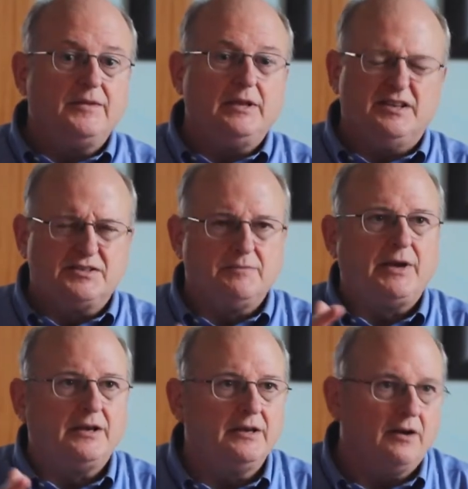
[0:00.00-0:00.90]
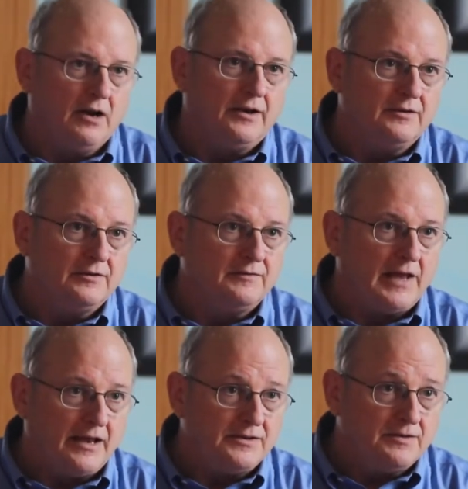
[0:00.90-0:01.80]
is depending on
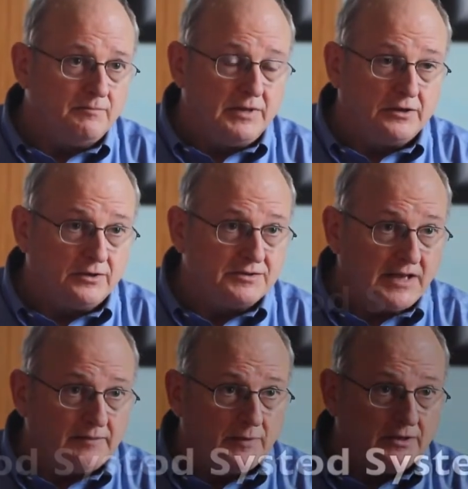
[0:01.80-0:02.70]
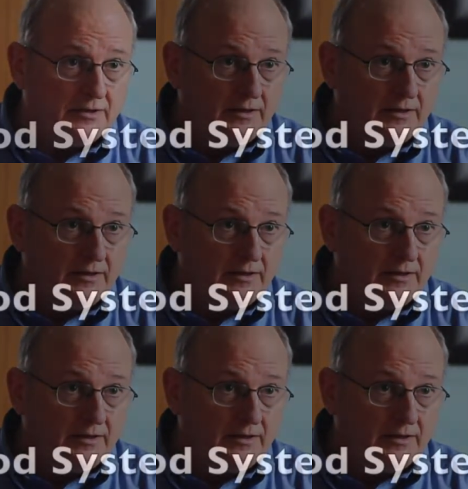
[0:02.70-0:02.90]
that middle segment.